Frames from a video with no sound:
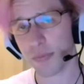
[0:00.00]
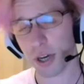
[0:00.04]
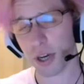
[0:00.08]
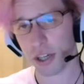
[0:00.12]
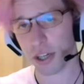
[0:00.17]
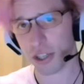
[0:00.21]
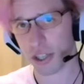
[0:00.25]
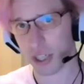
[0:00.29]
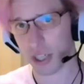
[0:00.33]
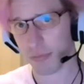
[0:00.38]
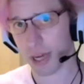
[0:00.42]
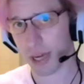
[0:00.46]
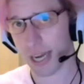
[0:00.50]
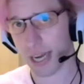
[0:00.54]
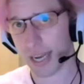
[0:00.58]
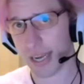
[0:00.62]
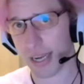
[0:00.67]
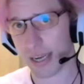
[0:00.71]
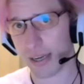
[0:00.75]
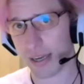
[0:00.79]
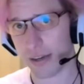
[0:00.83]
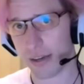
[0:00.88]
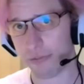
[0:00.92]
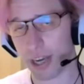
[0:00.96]
purchased by
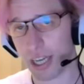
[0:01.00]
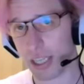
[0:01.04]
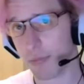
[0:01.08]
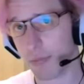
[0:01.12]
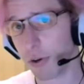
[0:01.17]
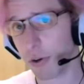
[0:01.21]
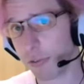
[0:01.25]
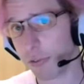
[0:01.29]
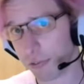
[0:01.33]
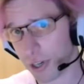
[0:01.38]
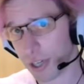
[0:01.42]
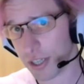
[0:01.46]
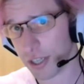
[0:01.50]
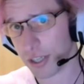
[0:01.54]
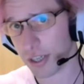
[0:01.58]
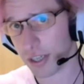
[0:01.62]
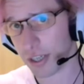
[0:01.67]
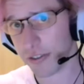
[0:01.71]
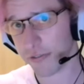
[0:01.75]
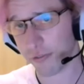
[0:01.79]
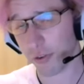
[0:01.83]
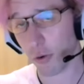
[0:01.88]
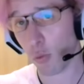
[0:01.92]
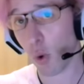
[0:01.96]
Facebook, for
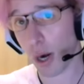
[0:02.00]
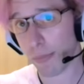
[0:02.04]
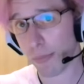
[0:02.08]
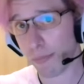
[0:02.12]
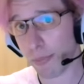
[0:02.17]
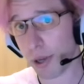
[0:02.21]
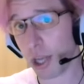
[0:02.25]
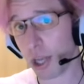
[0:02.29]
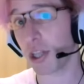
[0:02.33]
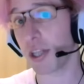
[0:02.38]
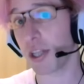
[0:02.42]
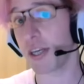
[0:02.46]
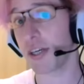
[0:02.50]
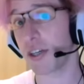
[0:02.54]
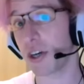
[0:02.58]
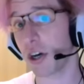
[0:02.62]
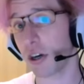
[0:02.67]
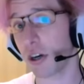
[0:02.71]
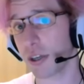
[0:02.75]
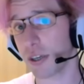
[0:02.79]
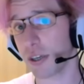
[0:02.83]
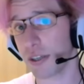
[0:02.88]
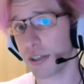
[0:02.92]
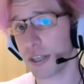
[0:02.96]
instance, for $1 billion,
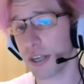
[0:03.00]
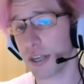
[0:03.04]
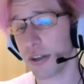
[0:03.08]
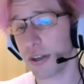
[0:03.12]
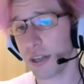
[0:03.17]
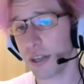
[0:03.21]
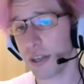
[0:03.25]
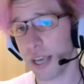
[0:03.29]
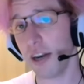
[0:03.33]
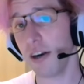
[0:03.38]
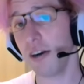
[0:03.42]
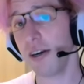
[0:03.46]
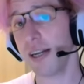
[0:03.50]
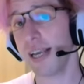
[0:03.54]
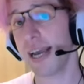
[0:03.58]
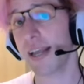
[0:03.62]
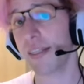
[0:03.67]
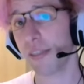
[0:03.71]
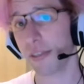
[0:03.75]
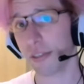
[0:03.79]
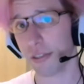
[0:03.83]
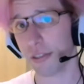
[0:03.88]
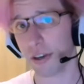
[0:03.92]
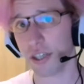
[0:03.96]
it only
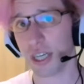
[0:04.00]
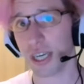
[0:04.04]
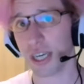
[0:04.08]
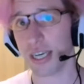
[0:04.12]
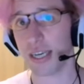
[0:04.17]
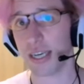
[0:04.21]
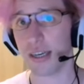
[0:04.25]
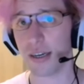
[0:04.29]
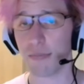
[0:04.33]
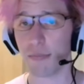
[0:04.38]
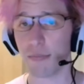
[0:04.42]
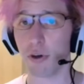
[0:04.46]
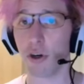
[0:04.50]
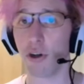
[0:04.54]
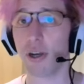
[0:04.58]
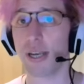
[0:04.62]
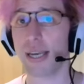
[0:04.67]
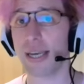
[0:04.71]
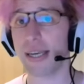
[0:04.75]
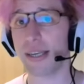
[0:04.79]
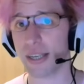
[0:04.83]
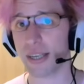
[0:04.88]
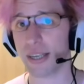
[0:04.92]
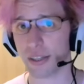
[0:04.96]
had 13
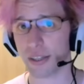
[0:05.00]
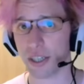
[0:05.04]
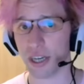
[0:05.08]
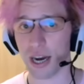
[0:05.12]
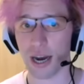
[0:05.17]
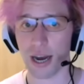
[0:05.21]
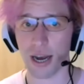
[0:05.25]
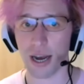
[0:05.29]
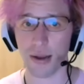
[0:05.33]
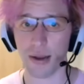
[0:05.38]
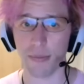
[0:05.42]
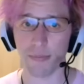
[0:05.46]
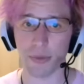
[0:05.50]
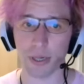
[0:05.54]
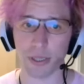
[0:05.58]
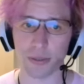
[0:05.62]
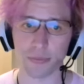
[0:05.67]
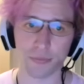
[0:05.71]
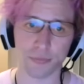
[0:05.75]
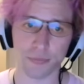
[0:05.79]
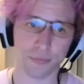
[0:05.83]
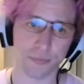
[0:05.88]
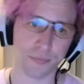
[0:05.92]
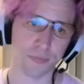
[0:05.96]
employees at the time.
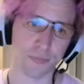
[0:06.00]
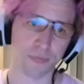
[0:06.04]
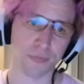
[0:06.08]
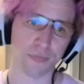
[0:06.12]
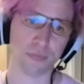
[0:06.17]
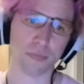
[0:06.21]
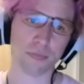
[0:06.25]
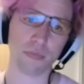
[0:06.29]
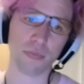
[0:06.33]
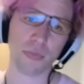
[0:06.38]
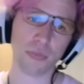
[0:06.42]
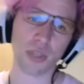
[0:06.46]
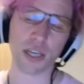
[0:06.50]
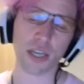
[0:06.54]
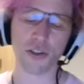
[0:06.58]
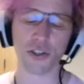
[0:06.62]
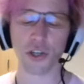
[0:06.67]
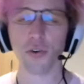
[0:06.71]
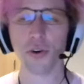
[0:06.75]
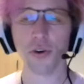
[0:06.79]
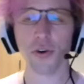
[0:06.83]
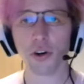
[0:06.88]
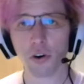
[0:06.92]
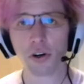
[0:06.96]

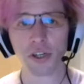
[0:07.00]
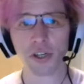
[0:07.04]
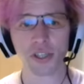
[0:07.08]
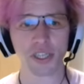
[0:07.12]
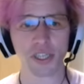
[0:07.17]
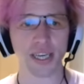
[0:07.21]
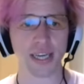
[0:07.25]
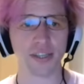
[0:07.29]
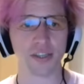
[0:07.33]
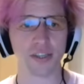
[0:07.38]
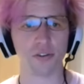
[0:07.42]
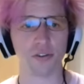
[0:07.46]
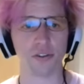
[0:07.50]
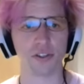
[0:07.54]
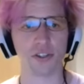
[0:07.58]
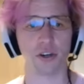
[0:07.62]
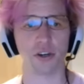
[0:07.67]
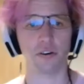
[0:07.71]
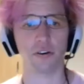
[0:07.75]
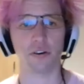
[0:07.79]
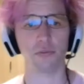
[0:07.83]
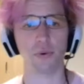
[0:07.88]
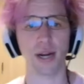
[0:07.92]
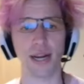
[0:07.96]
So in order to get good
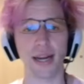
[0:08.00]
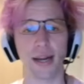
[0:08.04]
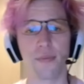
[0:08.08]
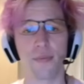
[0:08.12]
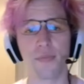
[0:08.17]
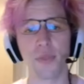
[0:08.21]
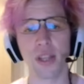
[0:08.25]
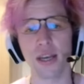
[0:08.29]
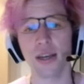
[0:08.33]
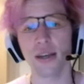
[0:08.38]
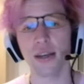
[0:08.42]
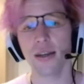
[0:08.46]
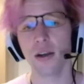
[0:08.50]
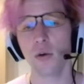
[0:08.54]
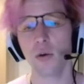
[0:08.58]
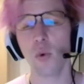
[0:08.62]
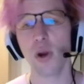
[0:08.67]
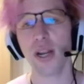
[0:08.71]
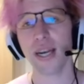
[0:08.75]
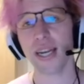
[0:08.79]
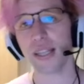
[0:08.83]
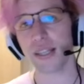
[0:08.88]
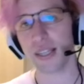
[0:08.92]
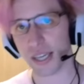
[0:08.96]
software, we
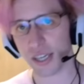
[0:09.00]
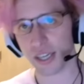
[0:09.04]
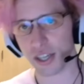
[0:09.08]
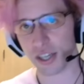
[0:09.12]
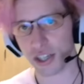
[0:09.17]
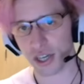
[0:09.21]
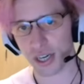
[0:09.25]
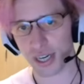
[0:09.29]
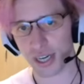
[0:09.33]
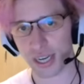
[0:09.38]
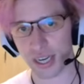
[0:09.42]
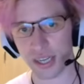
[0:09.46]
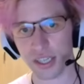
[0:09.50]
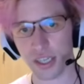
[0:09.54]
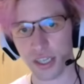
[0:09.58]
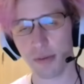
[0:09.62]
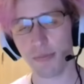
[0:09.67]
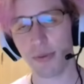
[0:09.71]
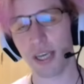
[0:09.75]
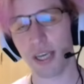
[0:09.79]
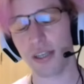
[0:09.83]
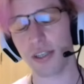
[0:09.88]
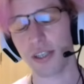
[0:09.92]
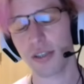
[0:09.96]
need the engineers to
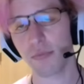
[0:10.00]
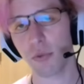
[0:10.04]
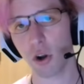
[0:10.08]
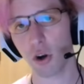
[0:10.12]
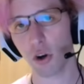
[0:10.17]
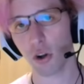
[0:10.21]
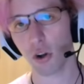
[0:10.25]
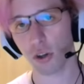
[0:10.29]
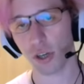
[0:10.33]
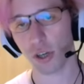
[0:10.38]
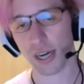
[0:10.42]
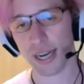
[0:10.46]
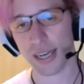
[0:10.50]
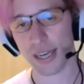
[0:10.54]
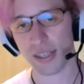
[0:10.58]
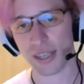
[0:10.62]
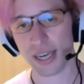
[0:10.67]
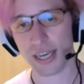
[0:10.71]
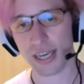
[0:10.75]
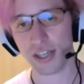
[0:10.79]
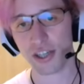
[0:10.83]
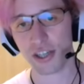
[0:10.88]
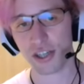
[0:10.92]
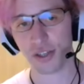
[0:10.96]
be in small
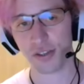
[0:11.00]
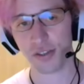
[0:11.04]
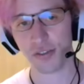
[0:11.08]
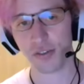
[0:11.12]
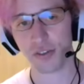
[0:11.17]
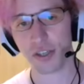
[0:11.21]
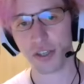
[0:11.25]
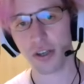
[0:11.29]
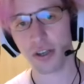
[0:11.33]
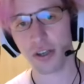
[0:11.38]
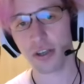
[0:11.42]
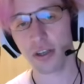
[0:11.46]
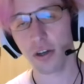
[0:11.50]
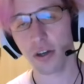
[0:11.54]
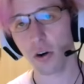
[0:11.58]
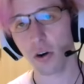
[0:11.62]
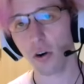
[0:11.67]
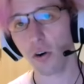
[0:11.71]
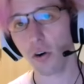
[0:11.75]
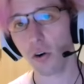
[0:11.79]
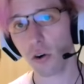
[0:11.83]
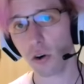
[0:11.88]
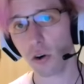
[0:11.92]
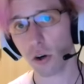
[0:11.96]
organizations,
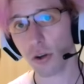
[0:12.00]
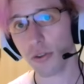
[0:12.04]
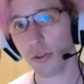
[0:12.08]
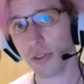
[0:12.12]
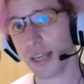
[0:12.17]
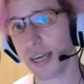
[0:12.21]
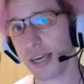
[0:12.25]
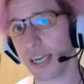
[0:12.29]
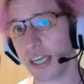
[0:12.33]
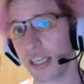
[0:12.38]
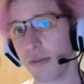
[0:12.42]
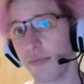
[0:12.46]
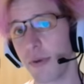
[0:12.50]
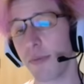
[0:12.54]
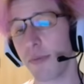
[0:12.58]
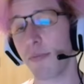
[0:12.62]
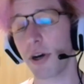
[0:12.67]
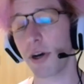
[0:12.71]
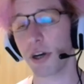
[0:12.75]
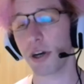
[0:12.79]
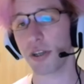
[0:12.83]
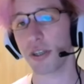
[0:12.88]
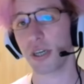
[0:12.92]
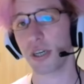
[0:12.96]
or they need to be
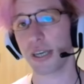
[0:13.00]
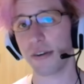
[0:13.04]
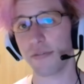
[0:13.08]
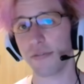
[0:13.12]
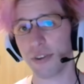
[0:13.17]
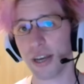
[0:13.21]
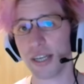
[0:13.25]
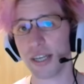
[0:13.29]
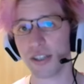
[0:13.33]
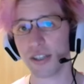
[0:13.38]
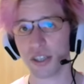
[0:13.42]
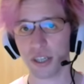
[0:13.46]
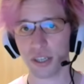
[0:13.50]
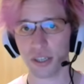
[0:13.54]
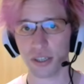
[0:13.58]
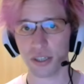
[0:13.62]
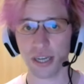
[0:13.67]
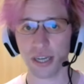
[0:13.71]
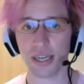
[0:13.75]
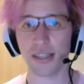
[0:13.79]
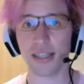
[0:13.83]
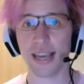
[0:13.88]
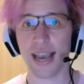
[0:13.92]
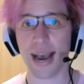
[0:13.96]
personally invested
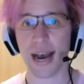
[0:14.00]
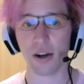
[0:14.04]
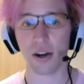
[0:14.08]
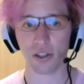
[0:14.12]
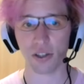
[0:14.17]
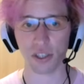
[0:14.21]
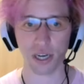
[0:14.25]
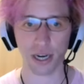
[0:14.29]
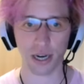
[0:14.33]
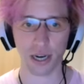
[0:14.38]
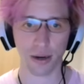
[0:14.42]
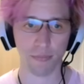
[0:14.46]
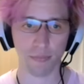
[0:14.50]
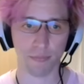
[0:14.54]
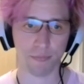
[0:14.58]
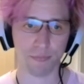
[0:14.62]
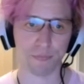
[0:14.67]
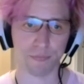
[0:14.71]
in the outcome.